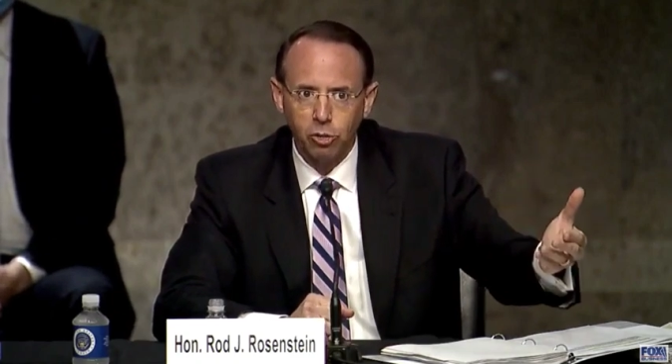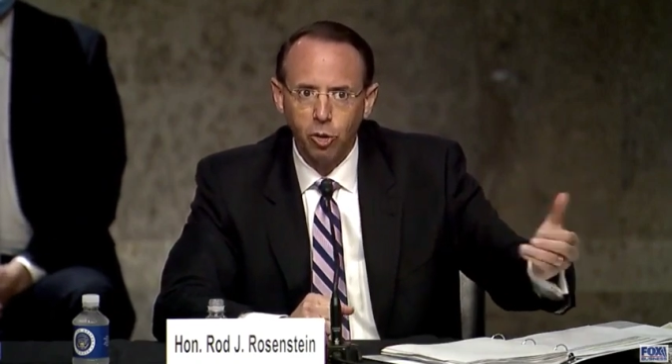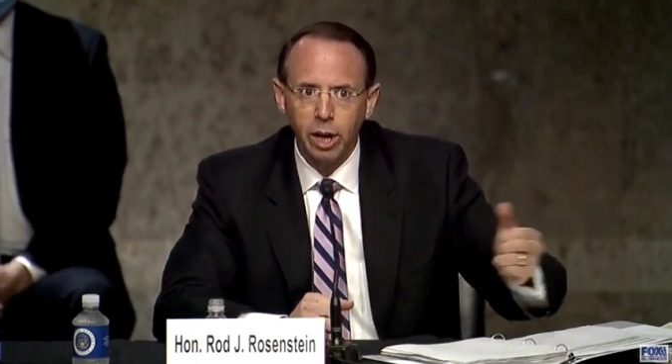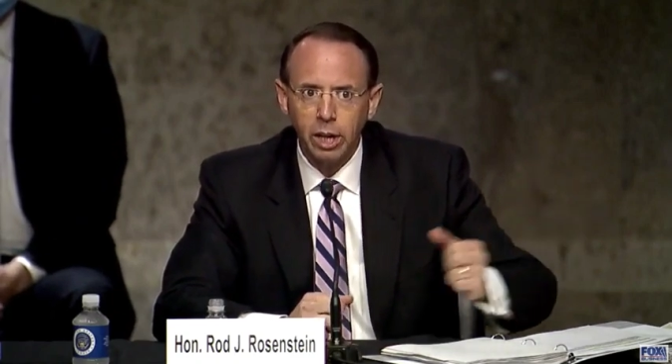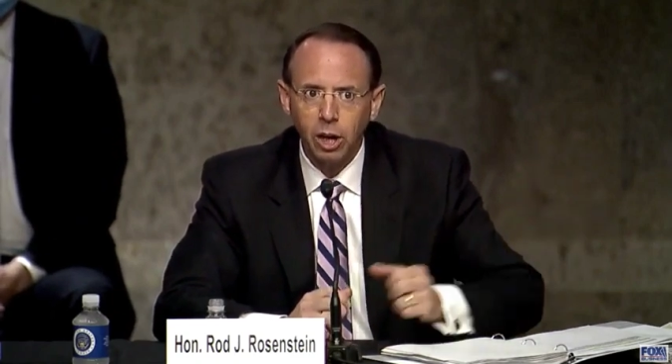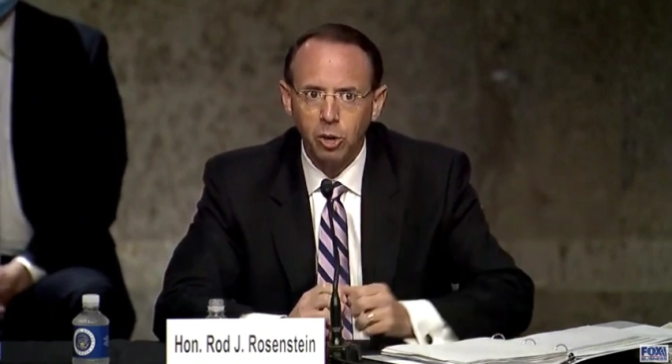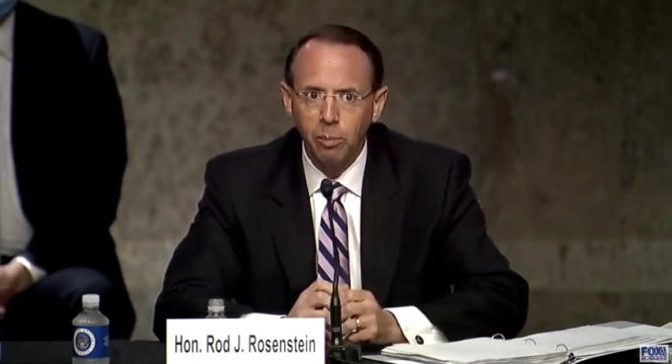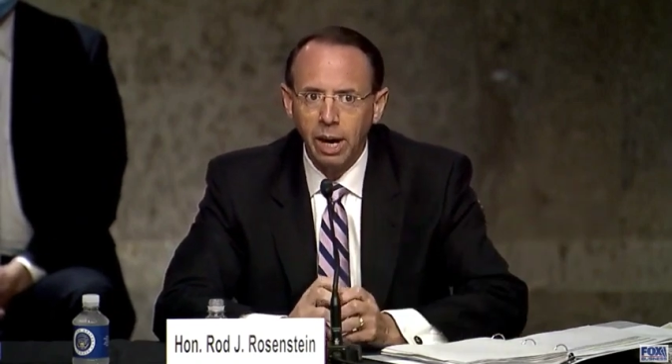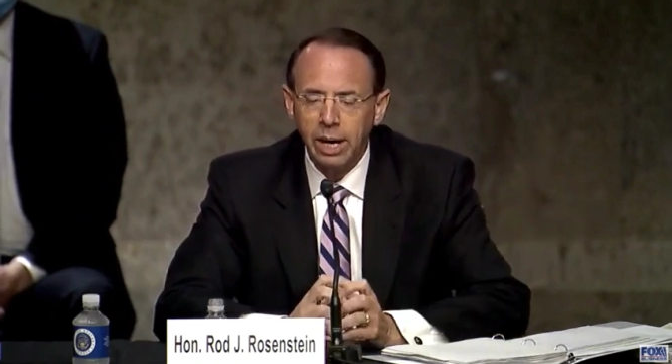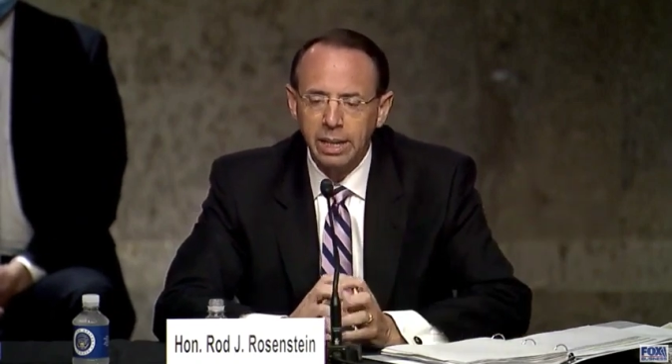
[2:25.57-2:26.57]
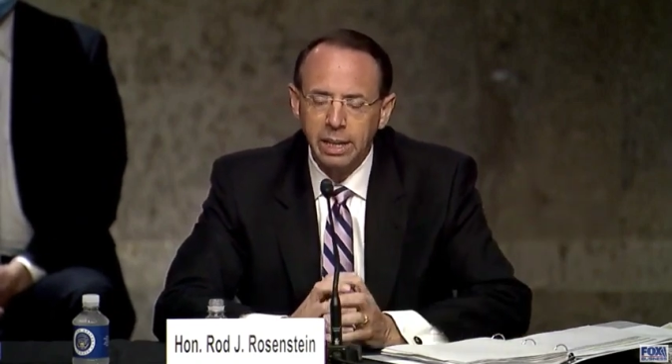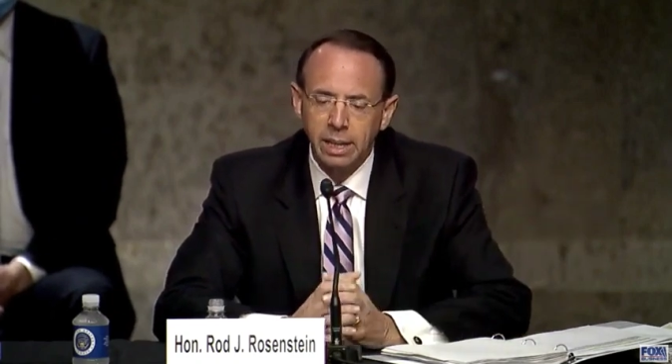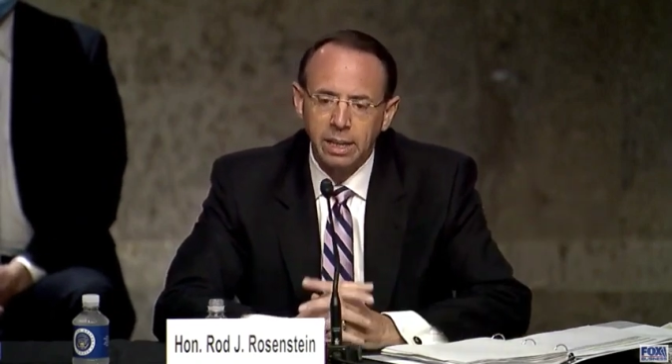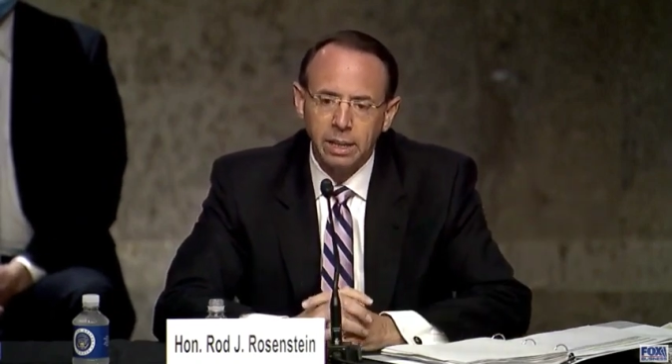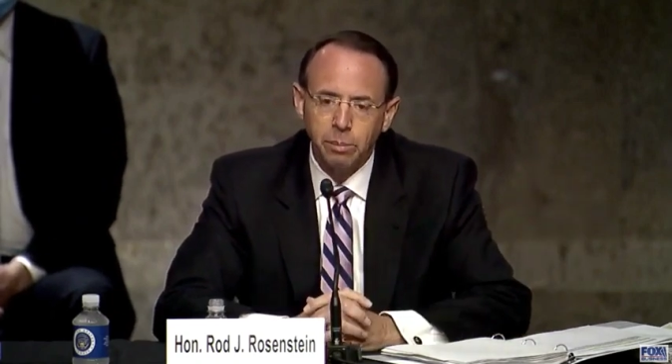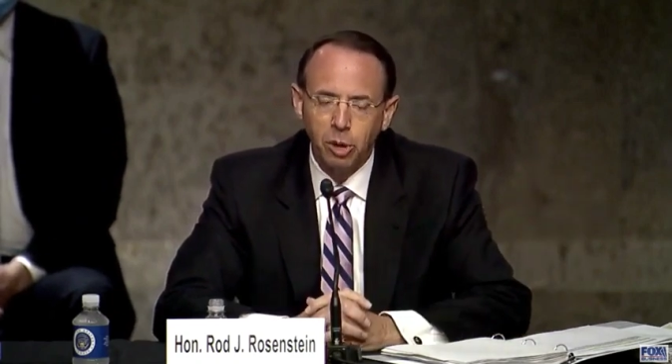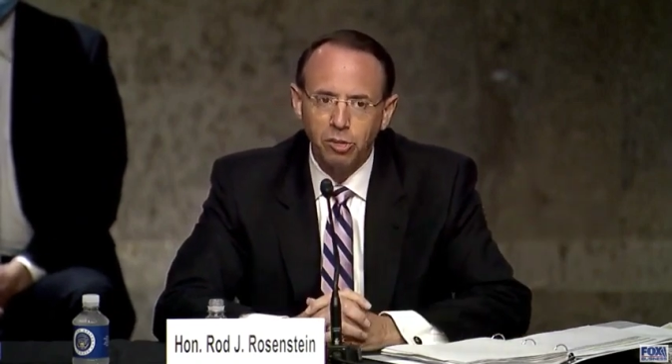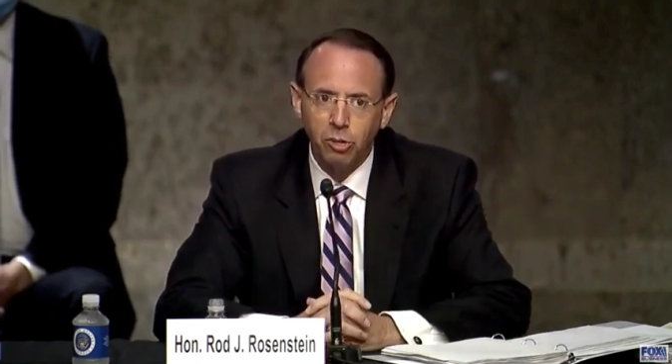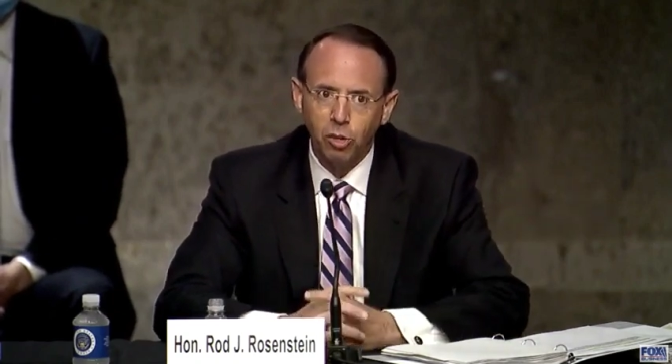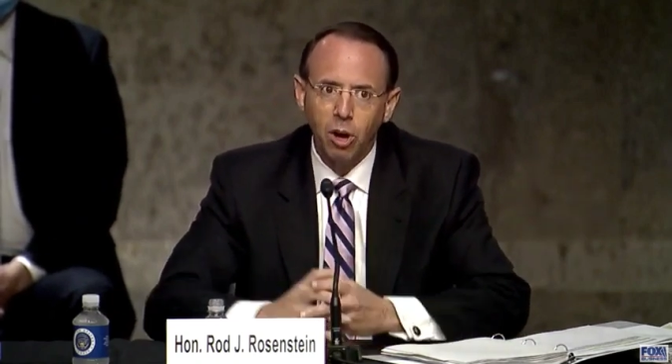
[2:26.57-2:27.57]
trying to undermine
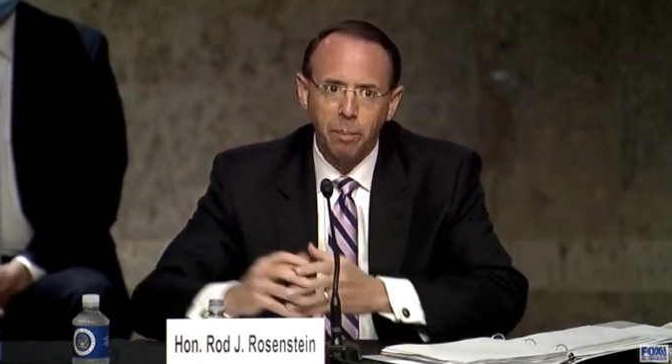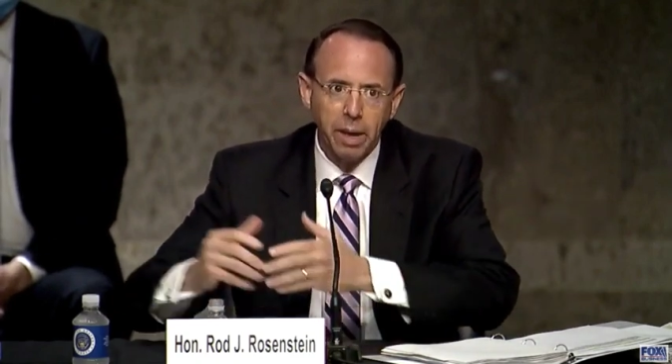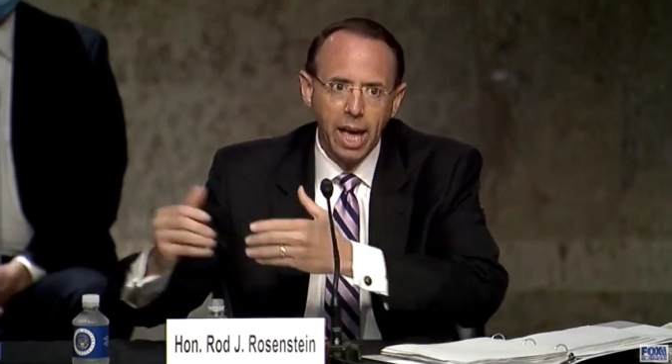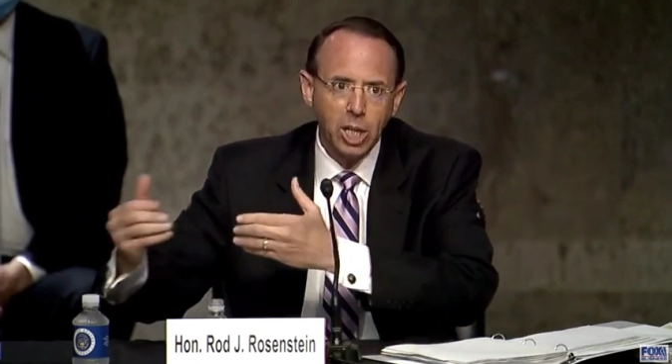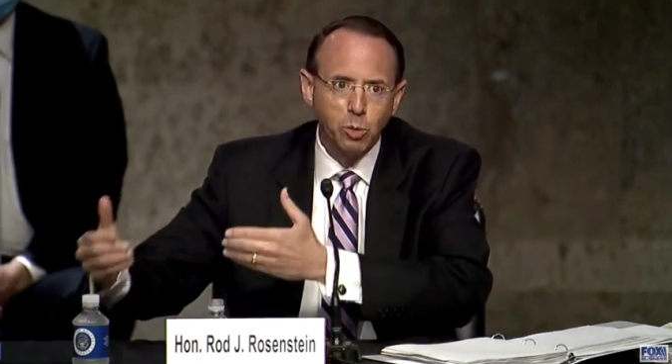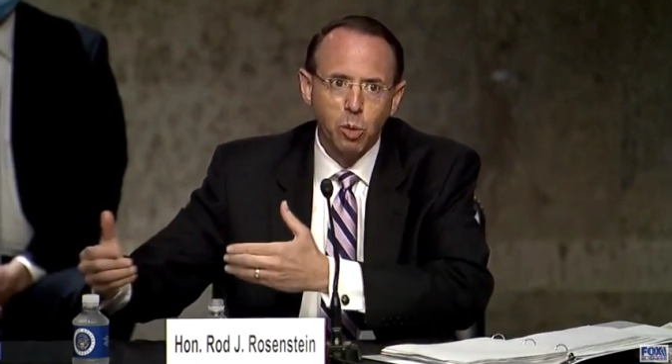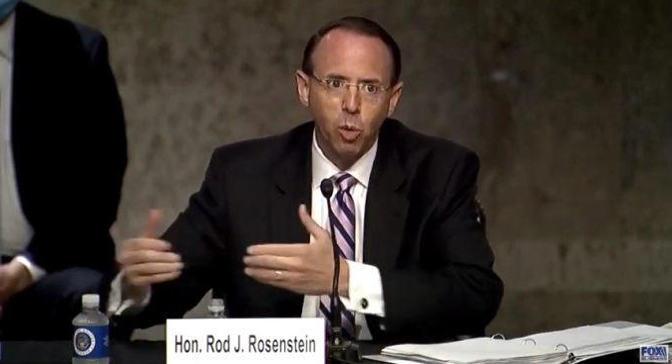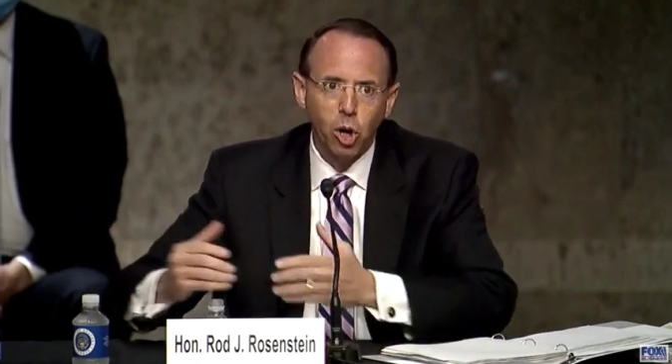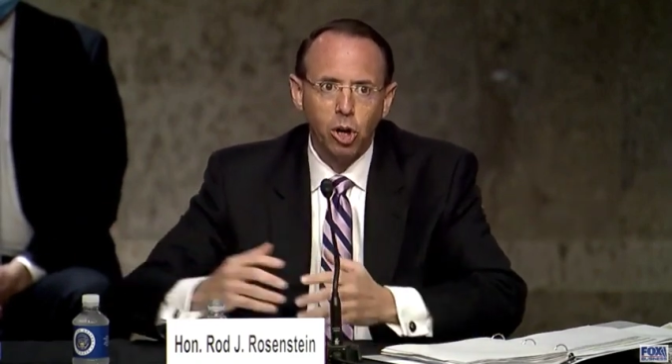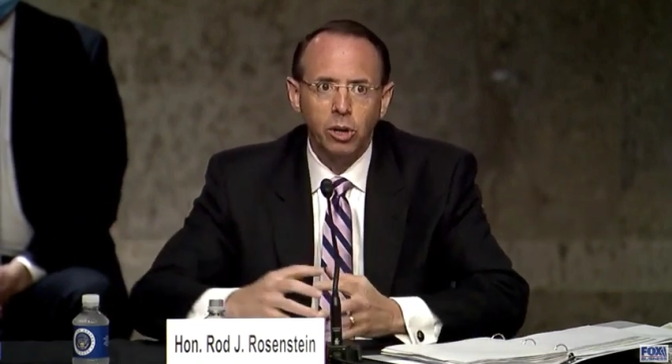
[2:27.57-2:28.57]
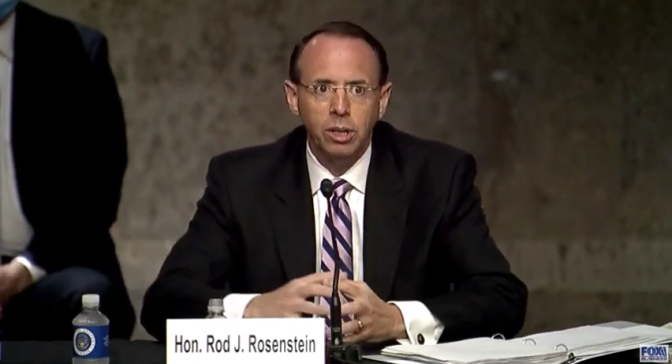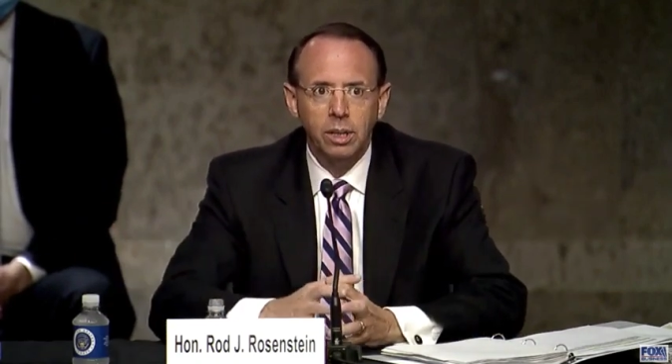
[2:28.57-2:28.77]
President Trump as we were